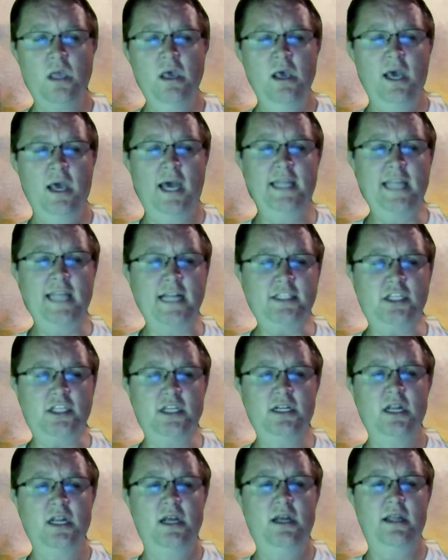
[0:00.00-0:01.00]
And that should
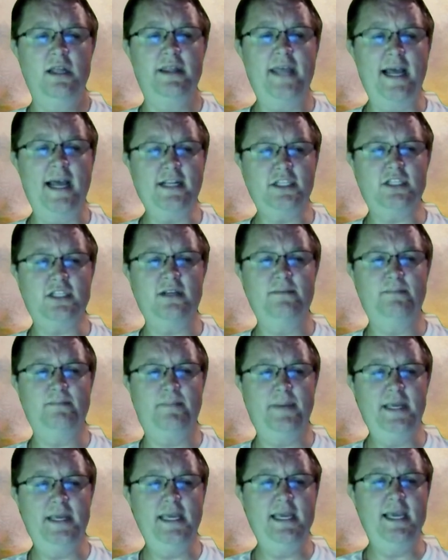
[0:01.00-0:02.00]
that should
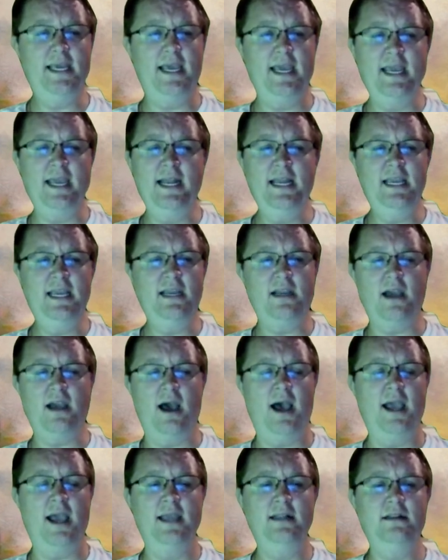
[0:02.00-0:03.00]
be any
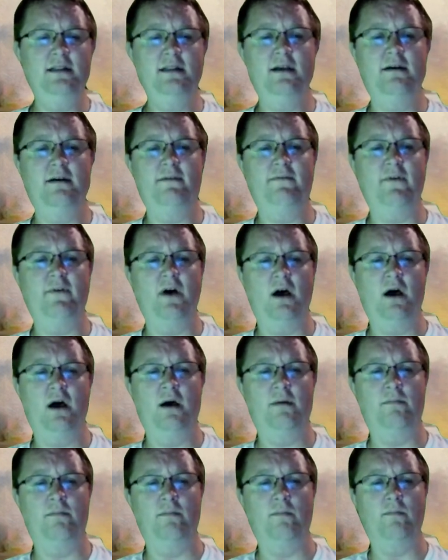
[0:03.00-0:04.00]
kind of
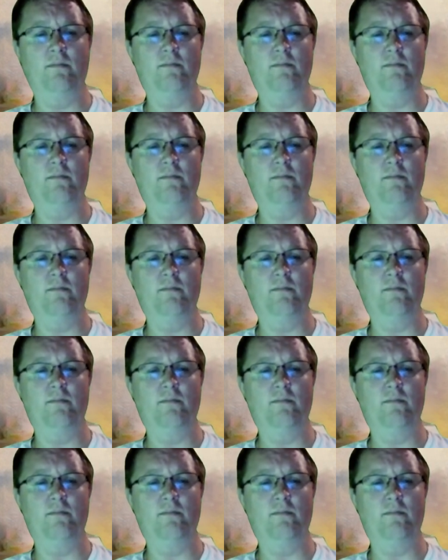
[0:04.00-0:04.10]
um,